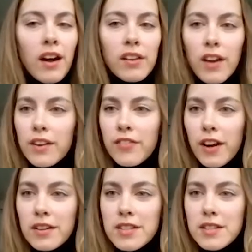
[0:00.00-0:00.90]
A lot of
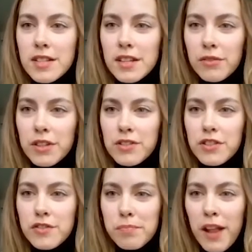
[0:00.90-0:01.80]
our existing
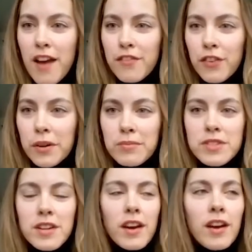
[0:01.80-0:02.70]
research platforms